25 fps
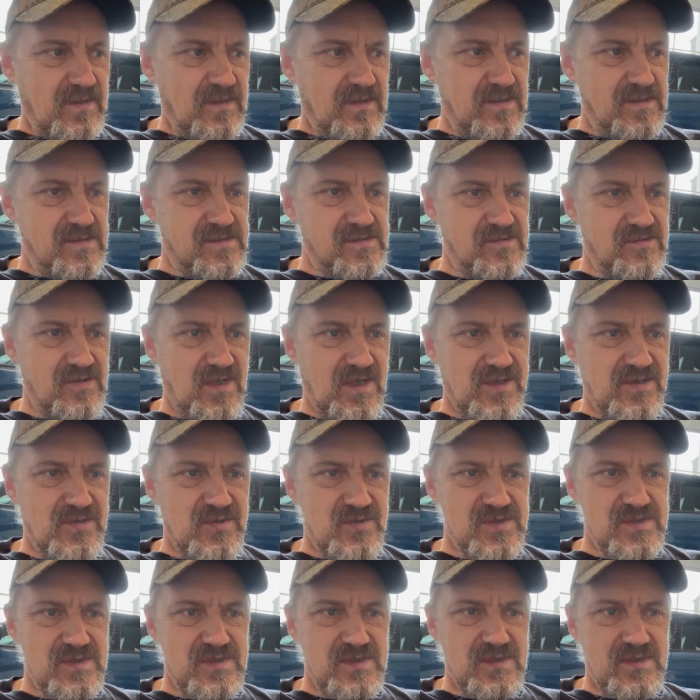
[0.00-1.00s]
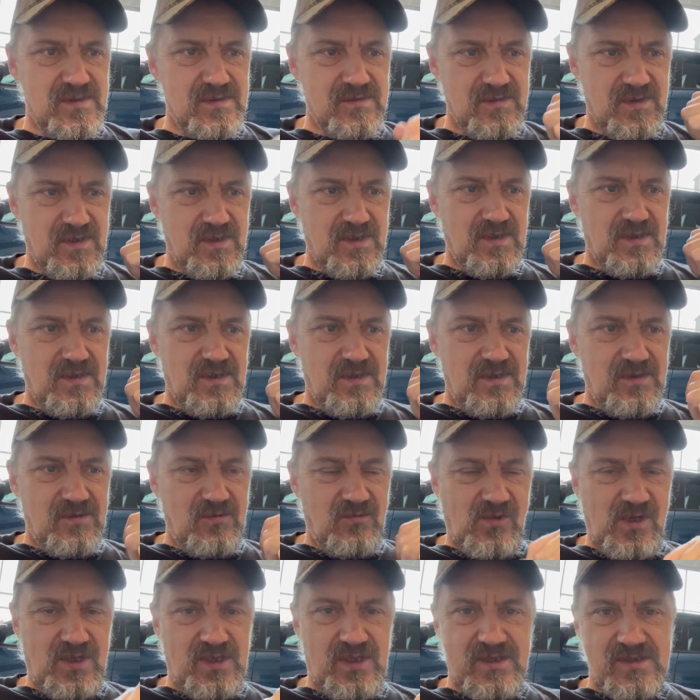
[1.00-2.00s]
And so I used the,
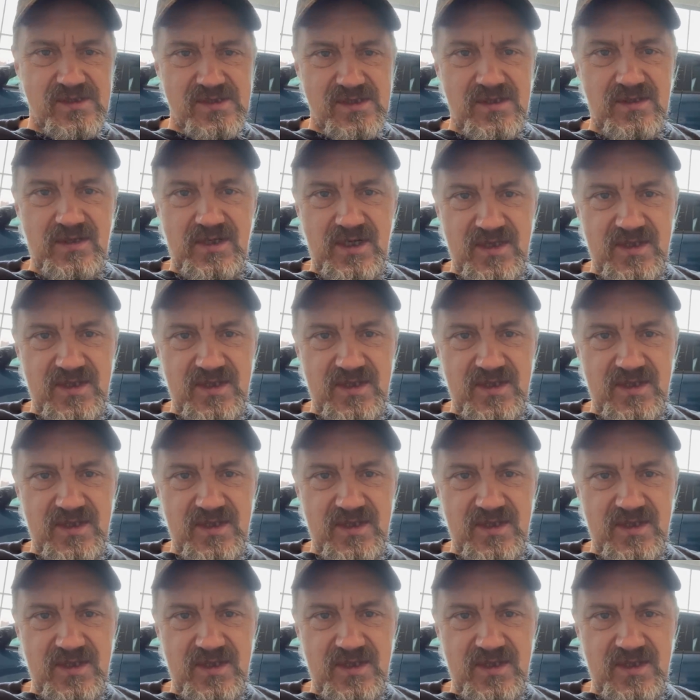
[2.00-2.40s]
while I still